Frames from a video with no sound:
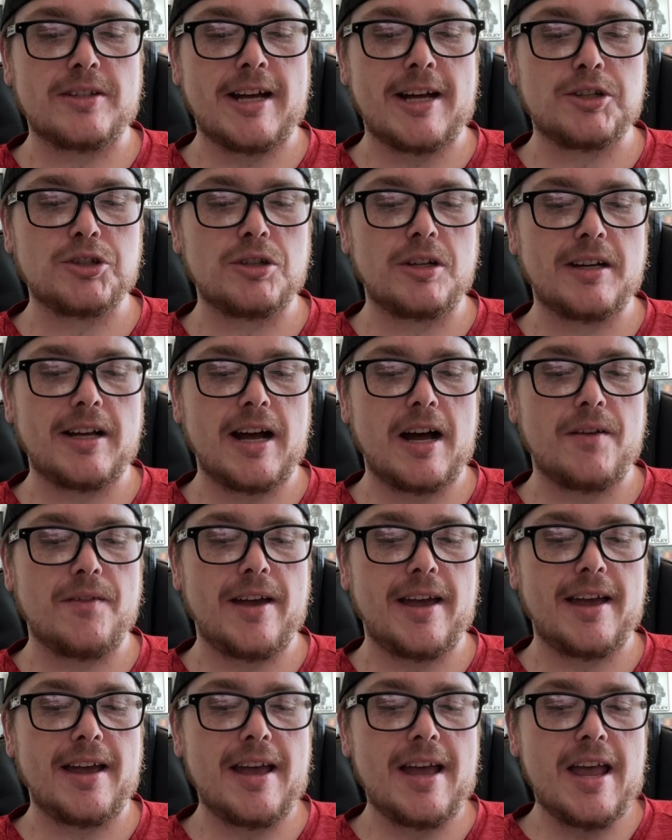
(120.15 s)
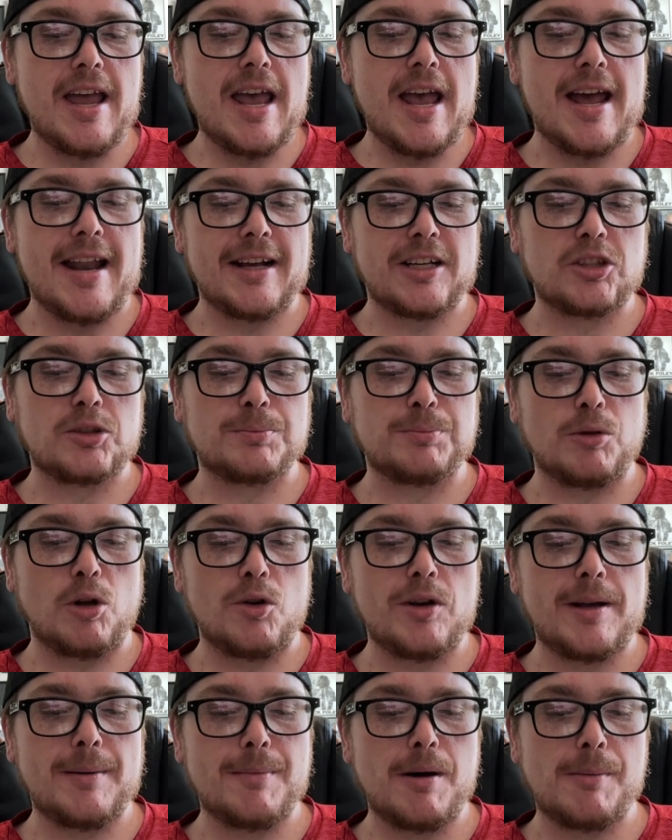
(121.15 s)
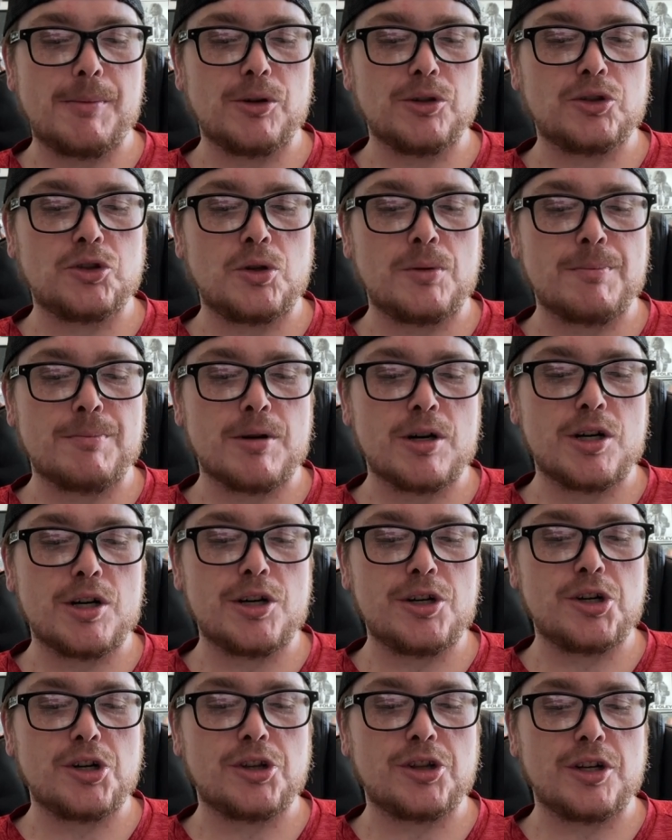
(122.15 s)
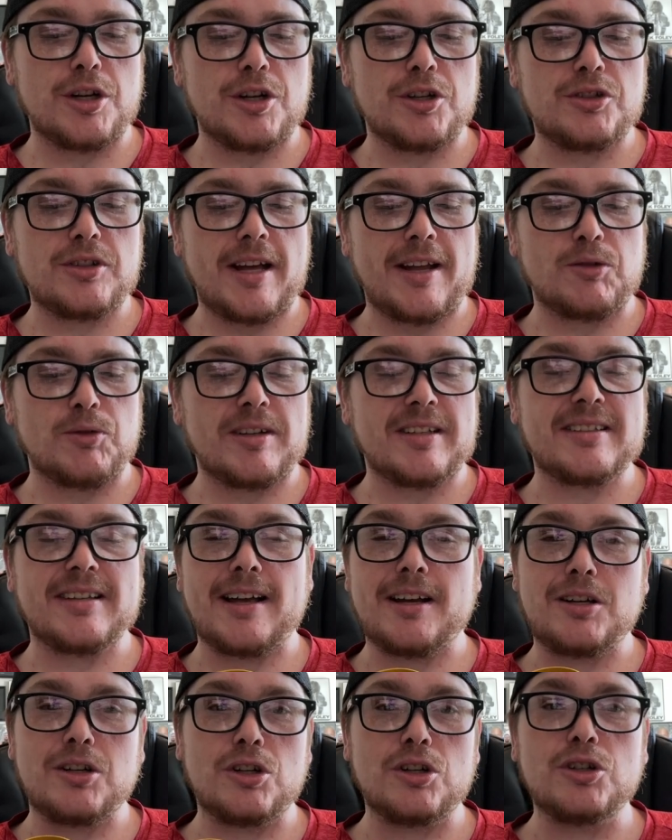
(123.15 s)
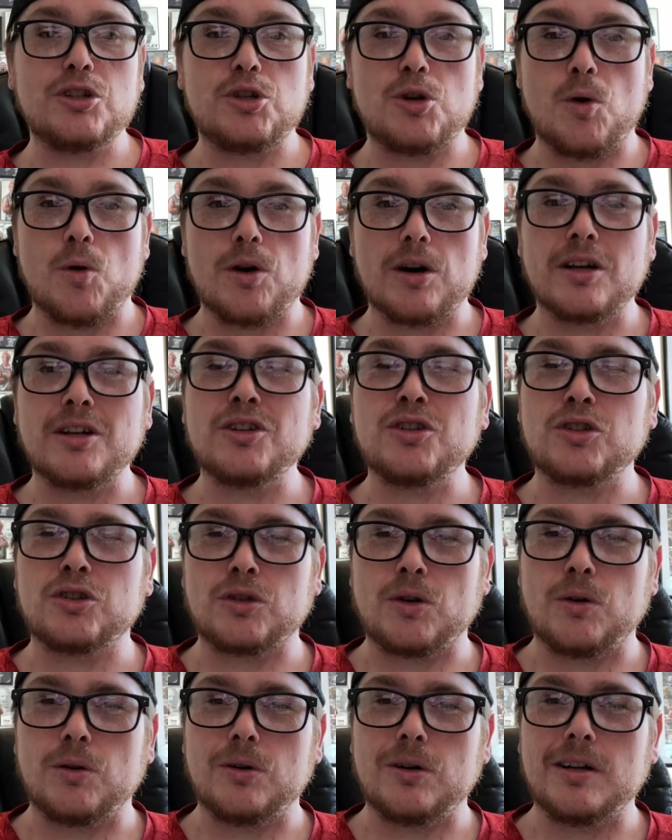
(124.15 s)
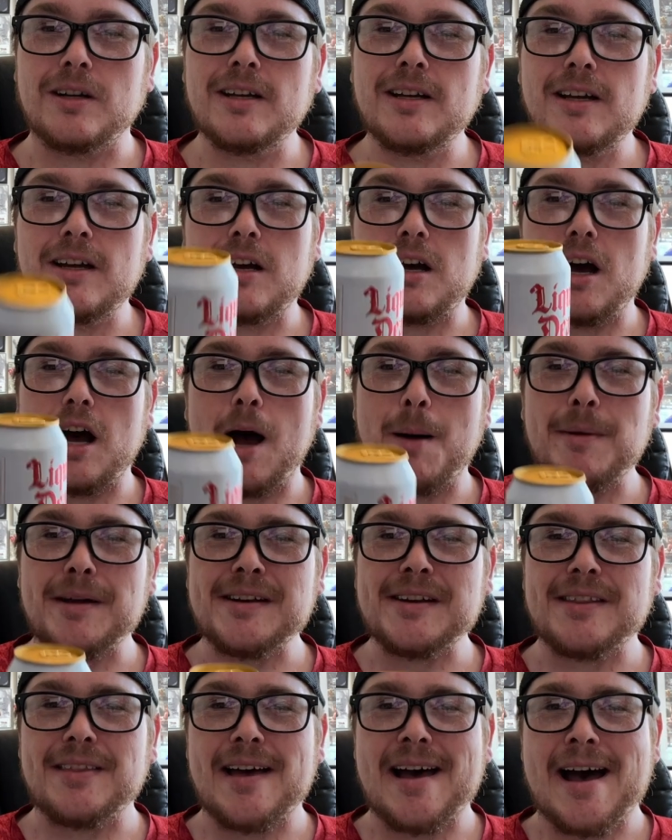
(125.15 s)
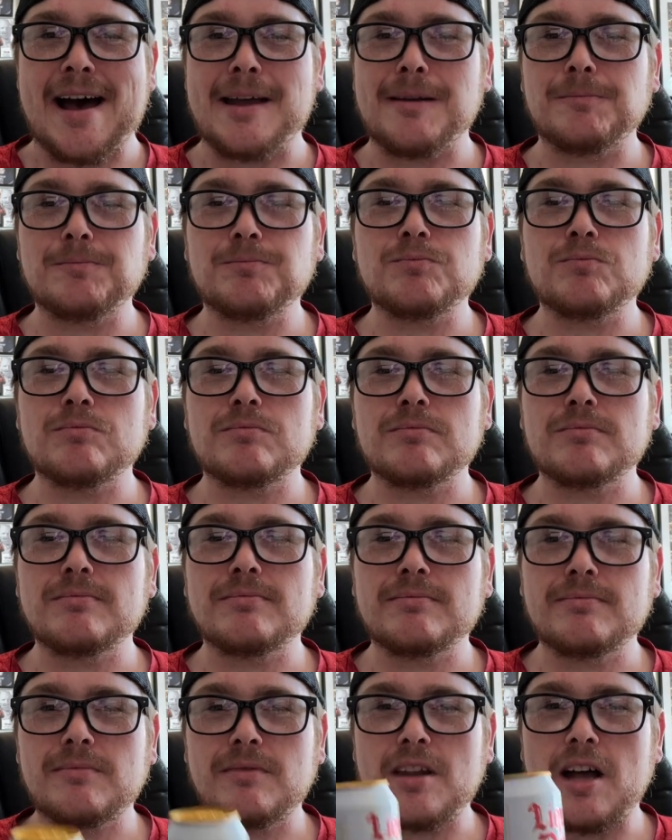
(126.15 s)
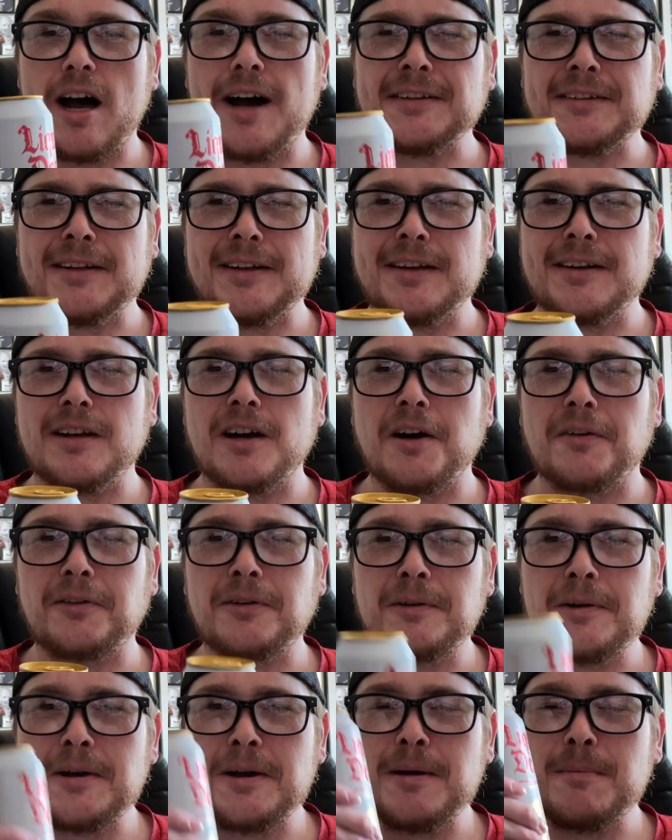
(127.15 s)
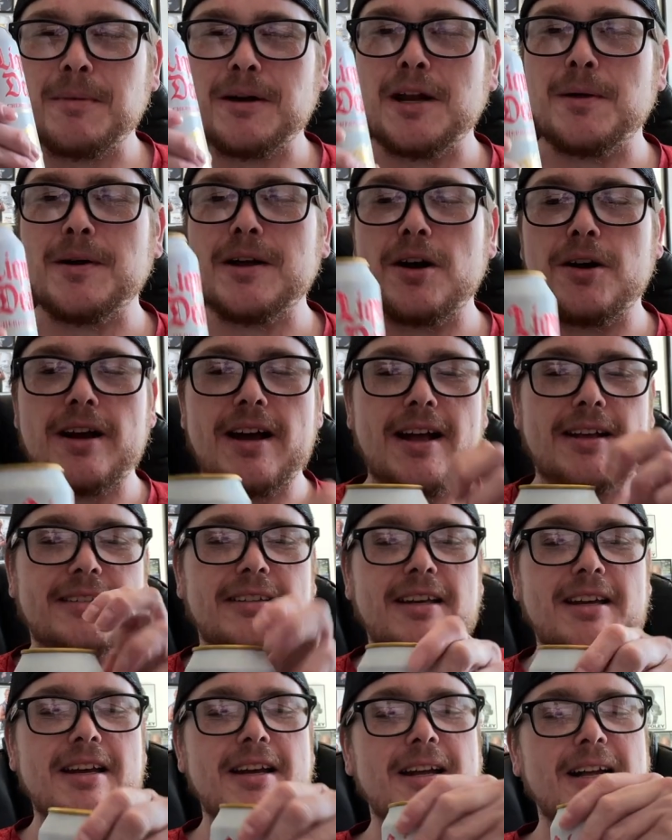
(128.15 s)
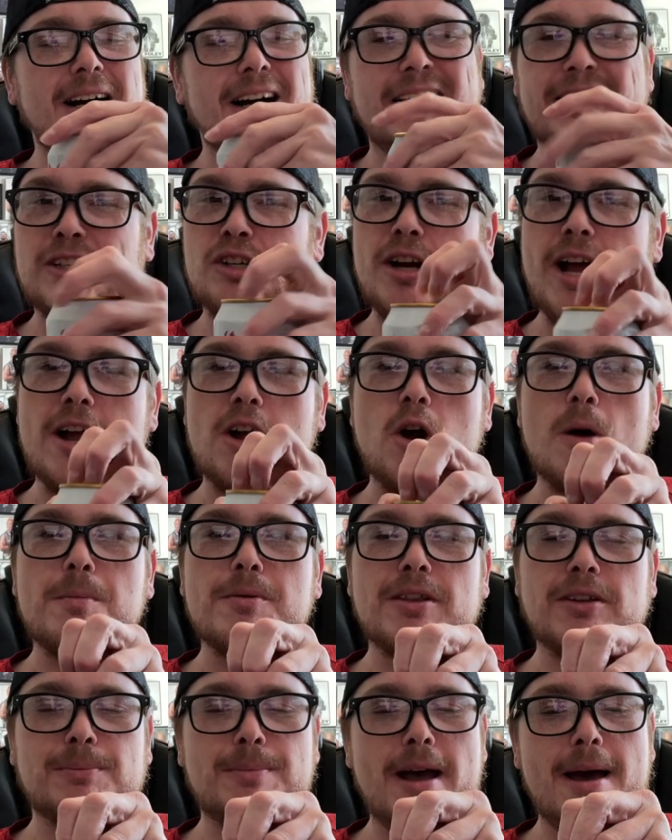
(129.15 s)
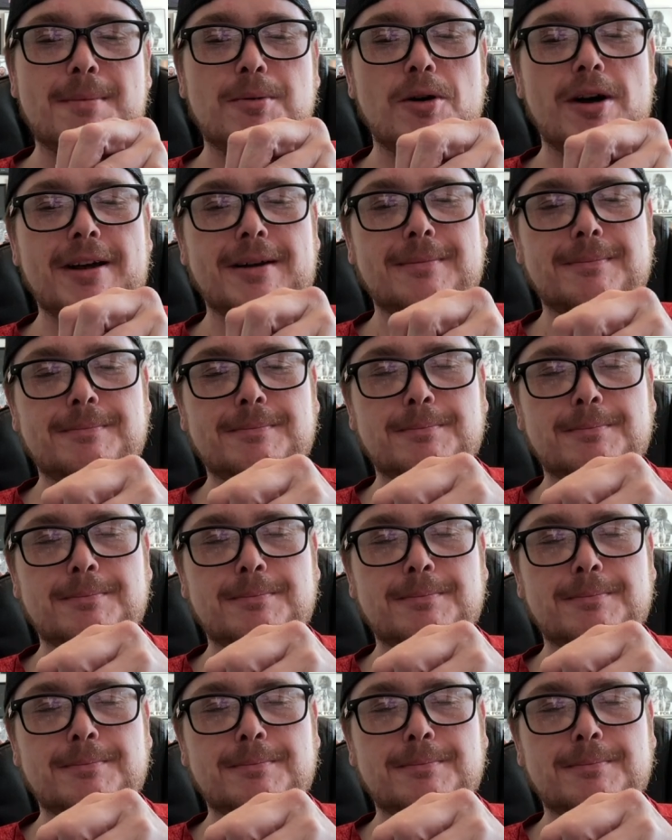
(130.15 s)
natural agave and exploding bubbles to murder your thirst and recycle your soul." I'm into that, oddly enough. But here we go, guys. Let's crack open this bad boy.